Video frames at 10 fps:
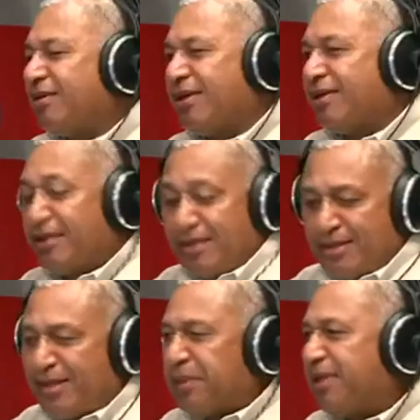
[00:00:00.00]
not under
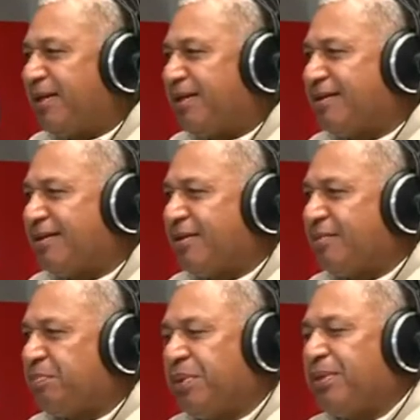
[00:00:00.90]
these limitations.
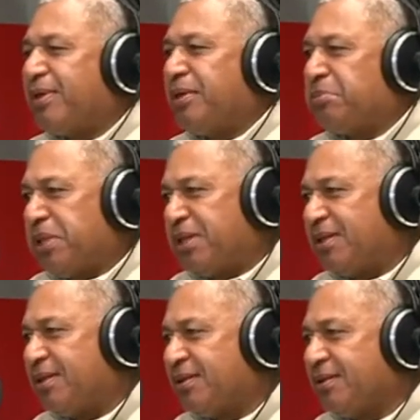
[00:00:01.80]
Mm-hmm. People can meet
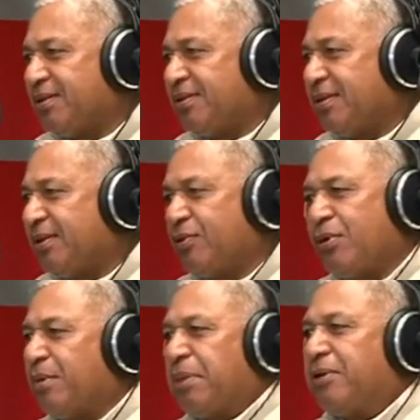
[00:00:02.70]
and
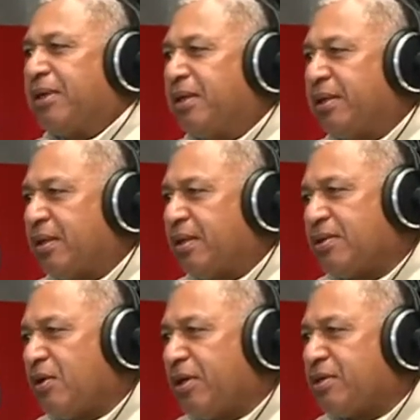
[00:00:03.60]
talk about anything,
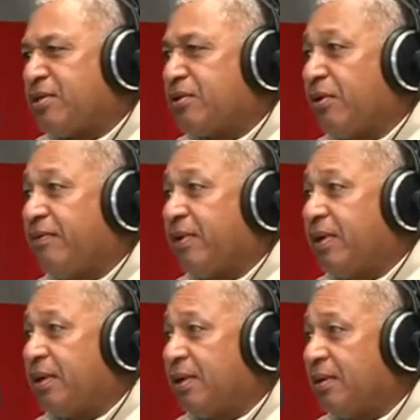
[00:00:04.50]
as long as it's not
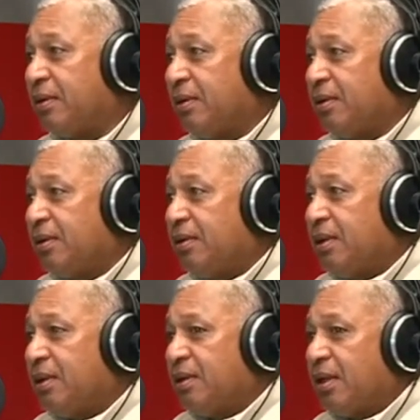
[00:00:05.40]
uh,
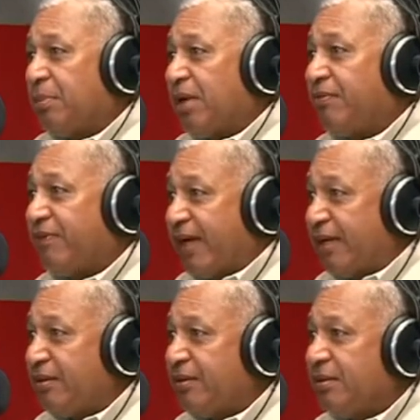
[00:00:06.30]
uh, about
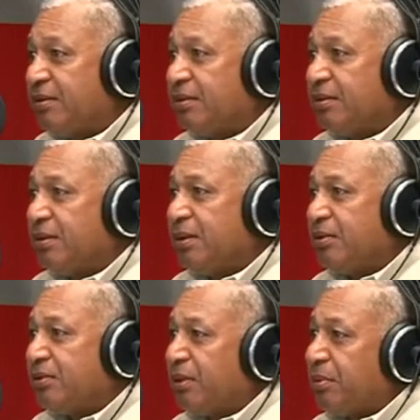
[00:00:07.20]
violence,
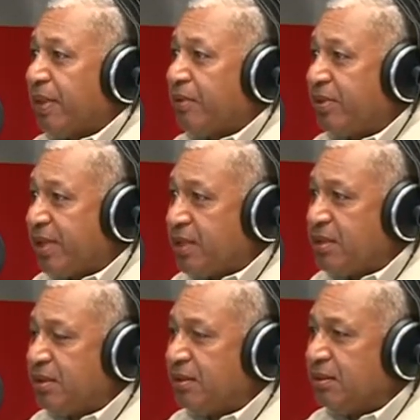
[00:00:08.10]
it's not about
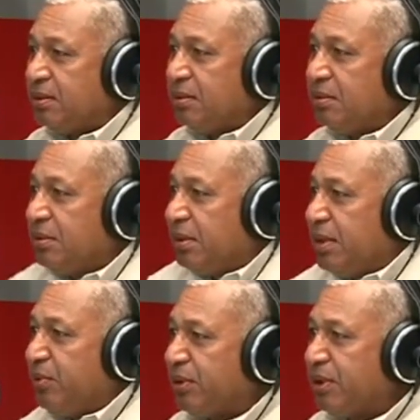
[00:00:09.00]
race.
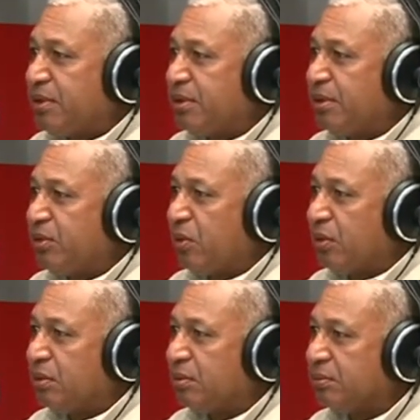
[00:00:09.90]
Anyone can sit and
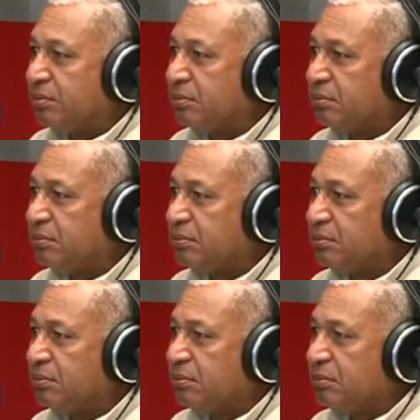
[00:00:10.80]
talk. And
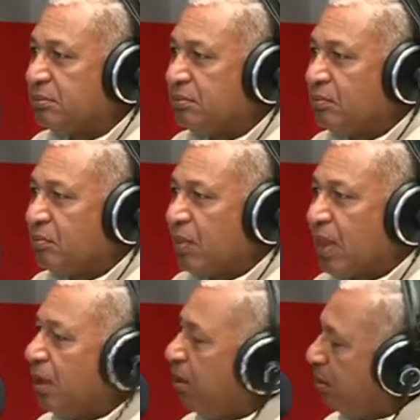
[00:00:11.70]
they could talk about, of course,
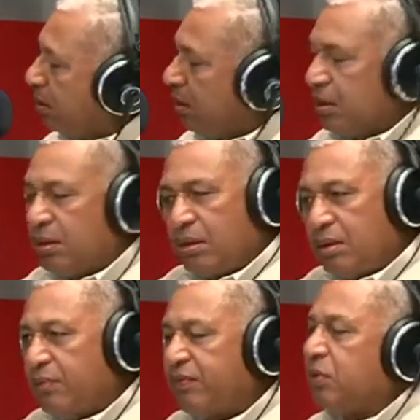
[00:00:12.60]
to criticize the current
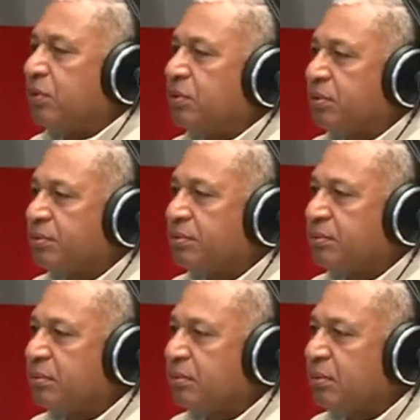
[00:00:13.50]
administration,
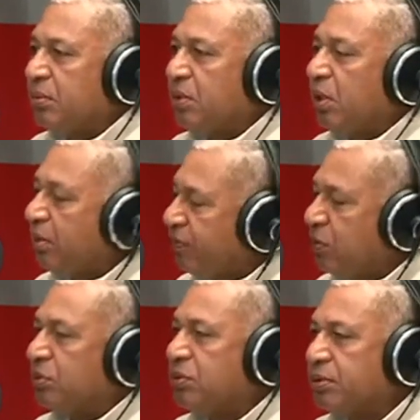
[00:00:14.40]
if they have.
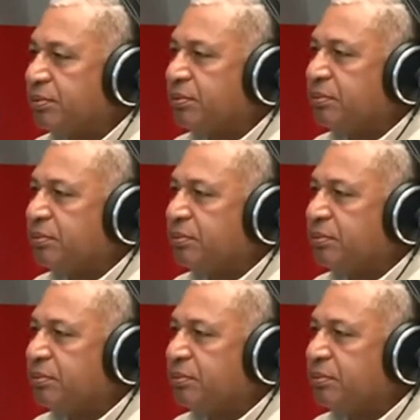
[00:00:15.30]
Of course. All